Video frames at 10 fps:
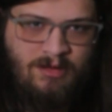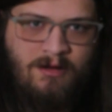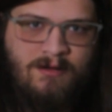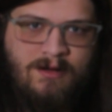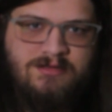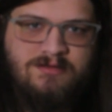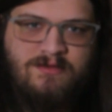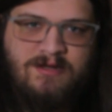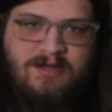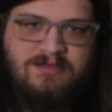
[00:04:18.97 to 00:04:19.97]
Alright, so
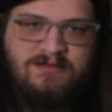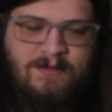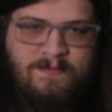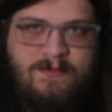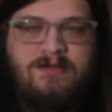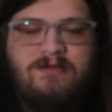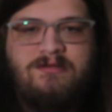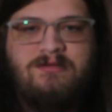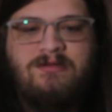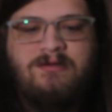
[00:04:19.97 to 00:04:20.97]
the next step
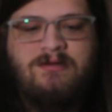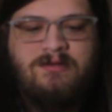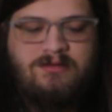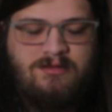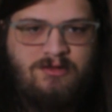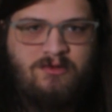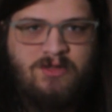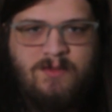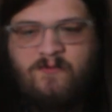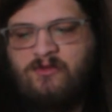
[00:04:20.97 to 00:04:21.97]
is the glue
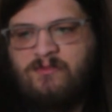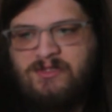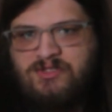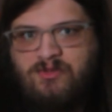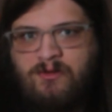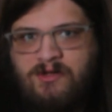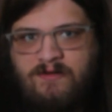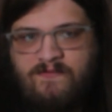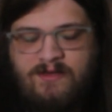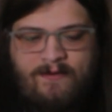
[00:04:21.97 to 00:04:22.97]
up for the majority of the